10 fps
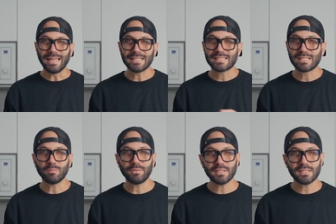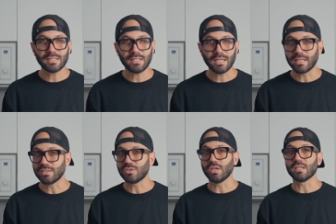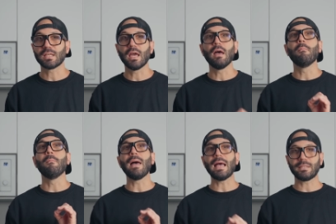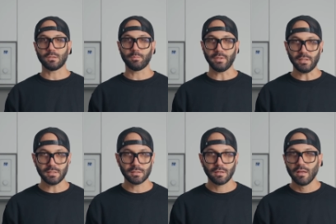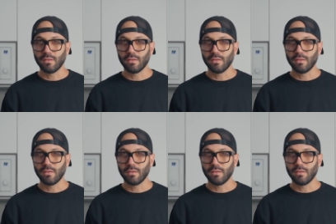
In its simplicity, it is just a masterpiece.